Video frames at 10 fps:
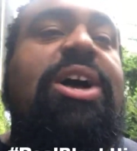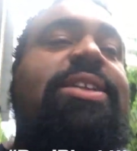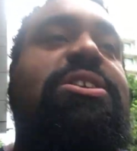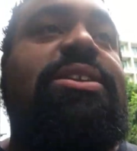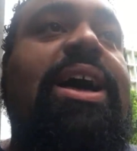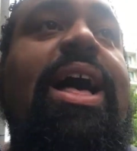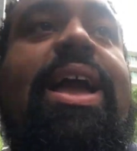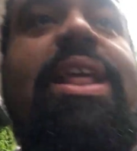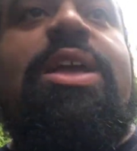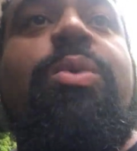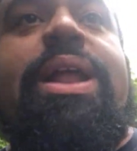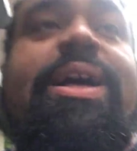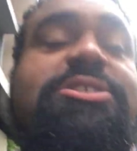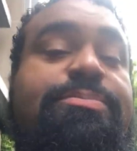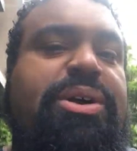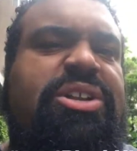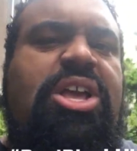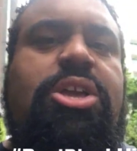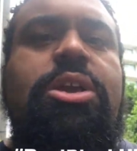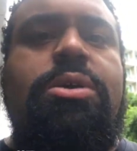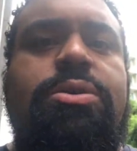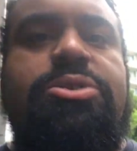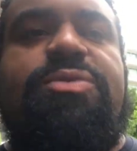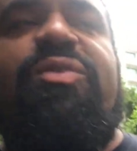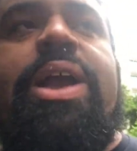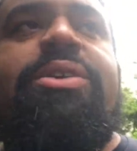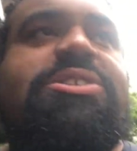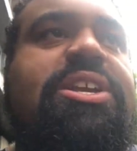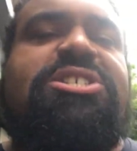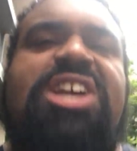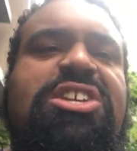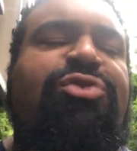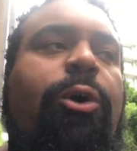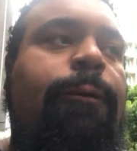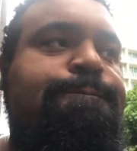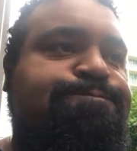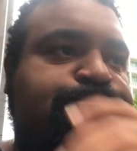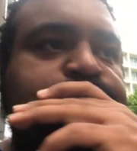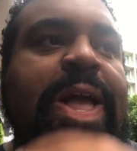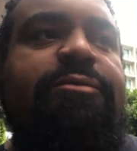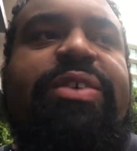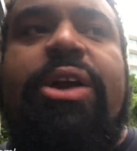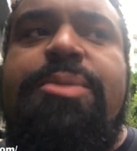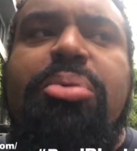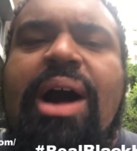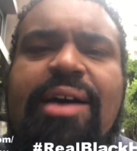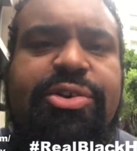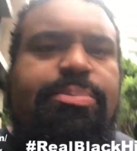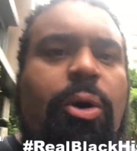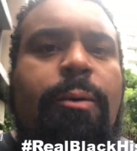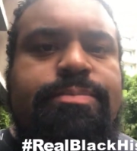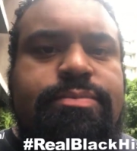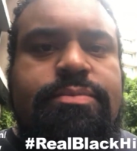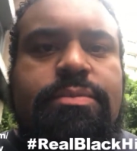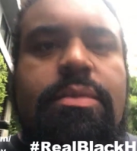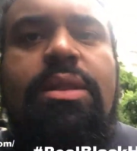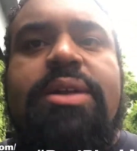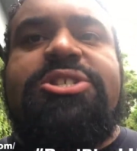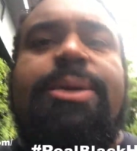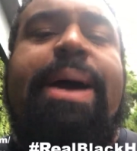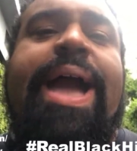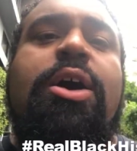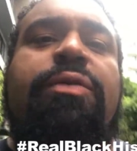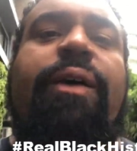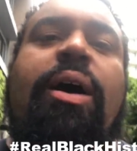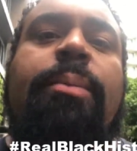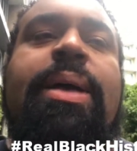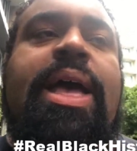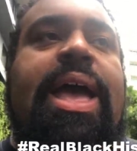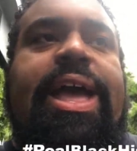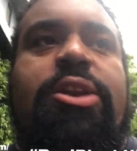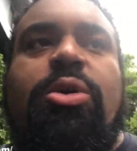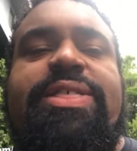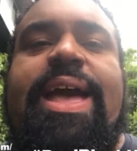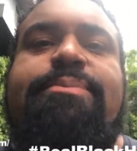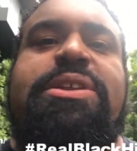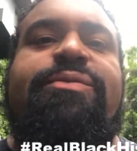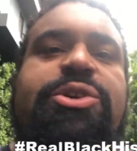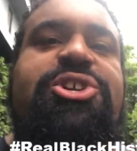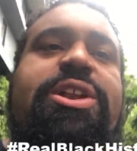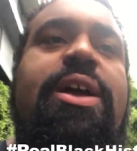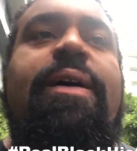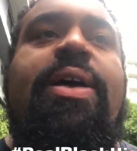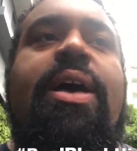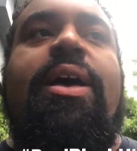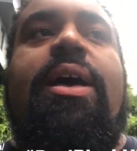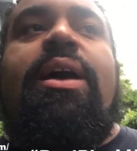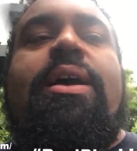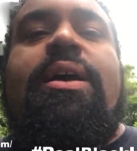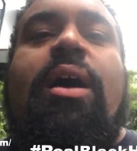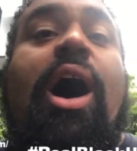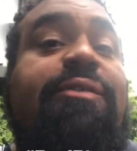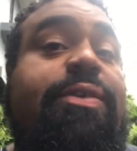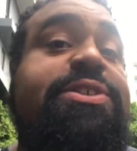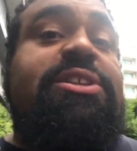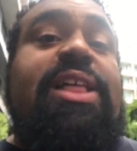Johnson died, he went on to build a huge, very successful very profitable tobacco farm in Northampton, Virginia, off of